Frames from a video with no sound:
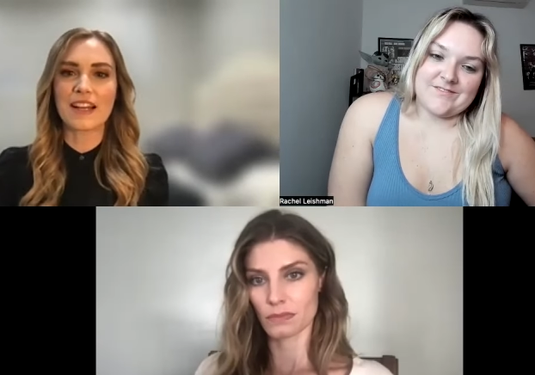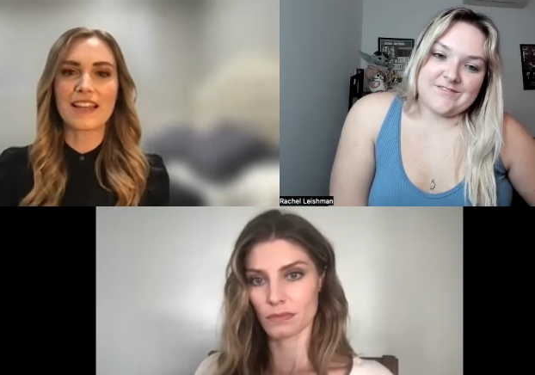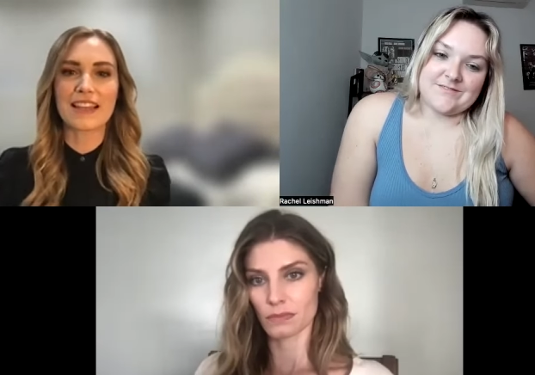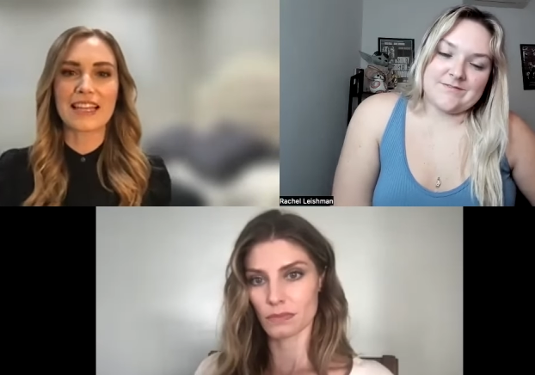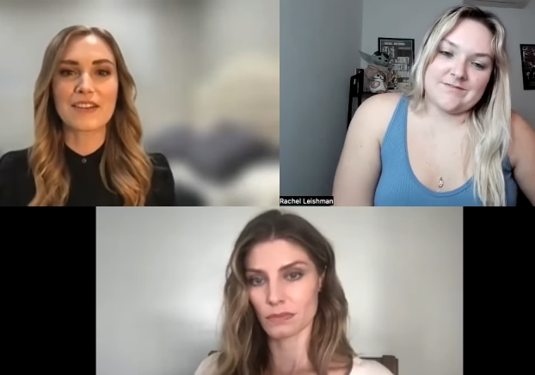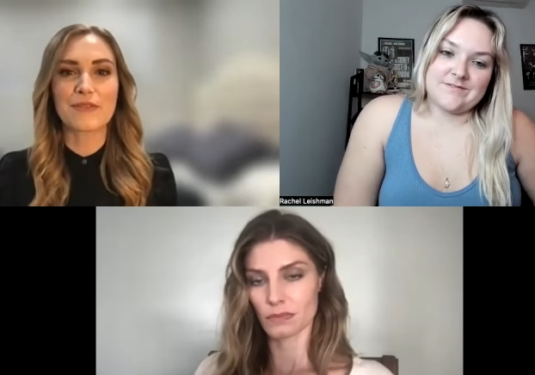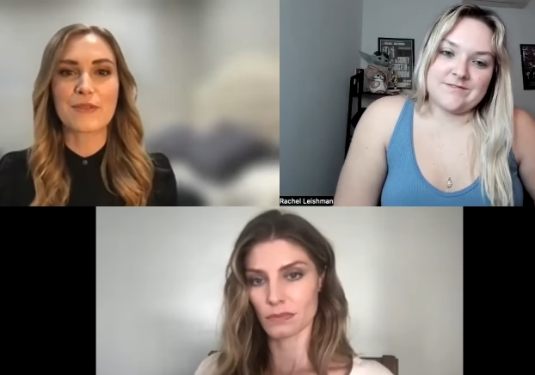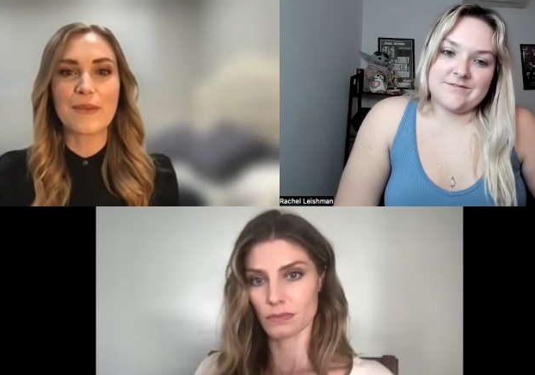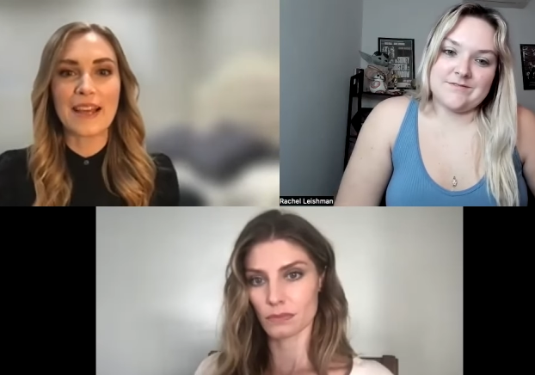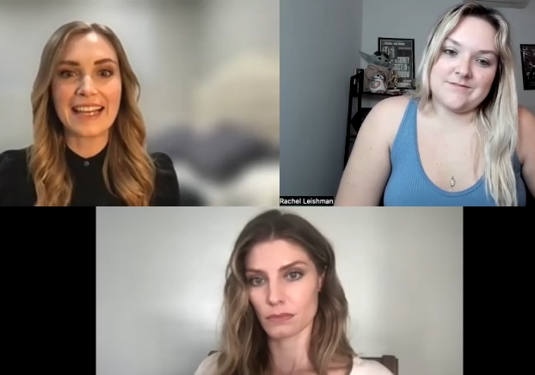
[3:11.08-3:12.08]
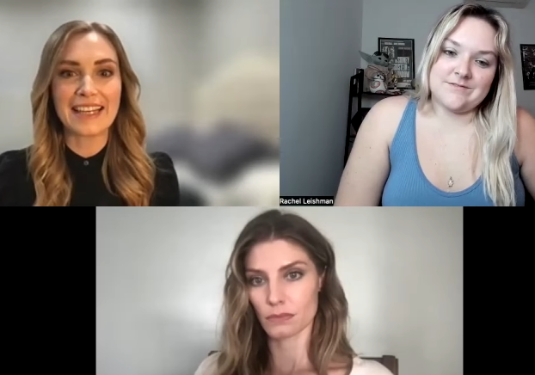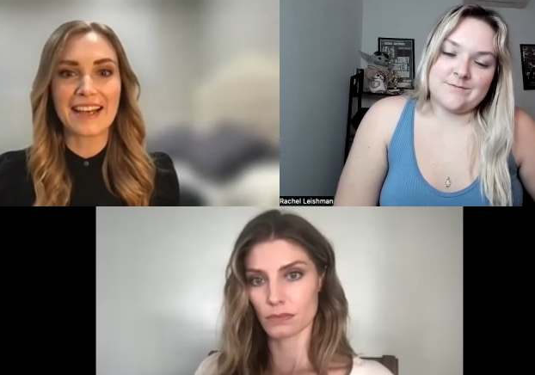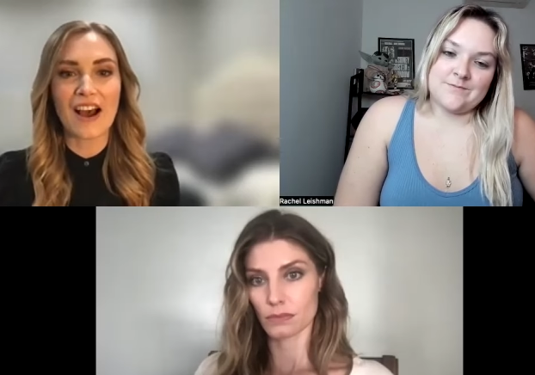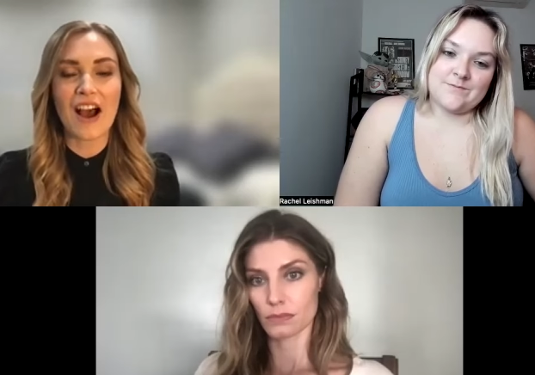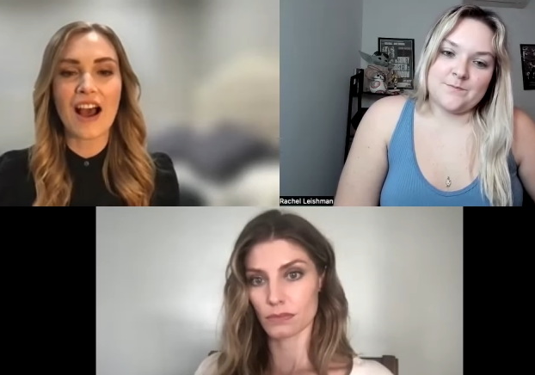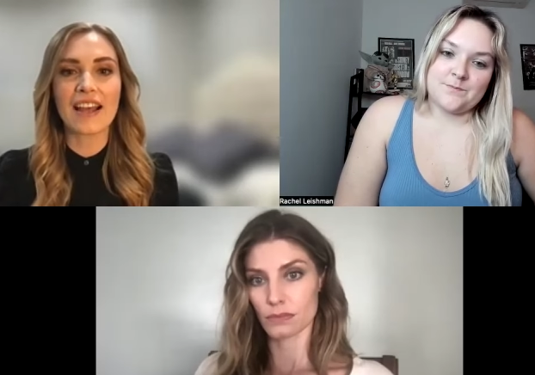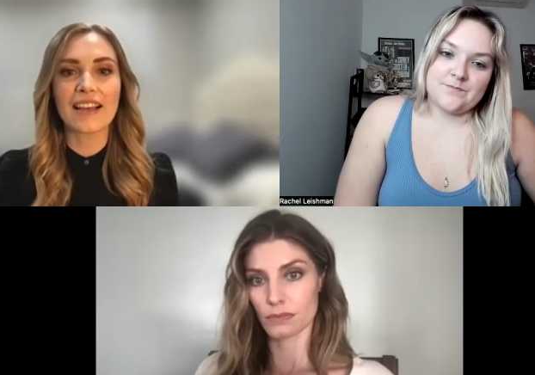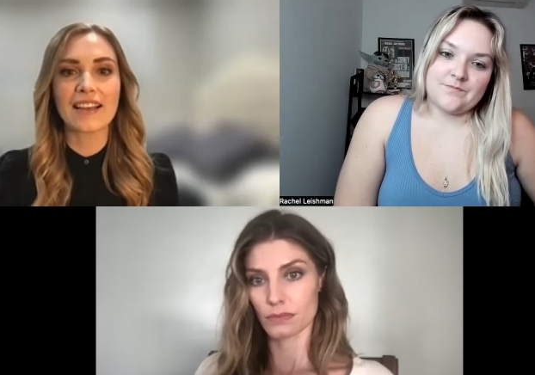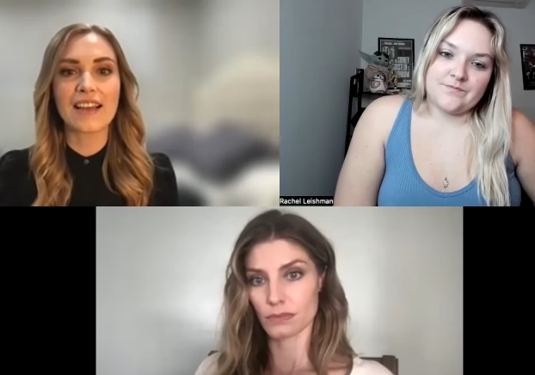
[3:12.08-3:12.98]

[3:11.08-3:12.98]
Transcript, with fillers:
Speaker 1: think for me i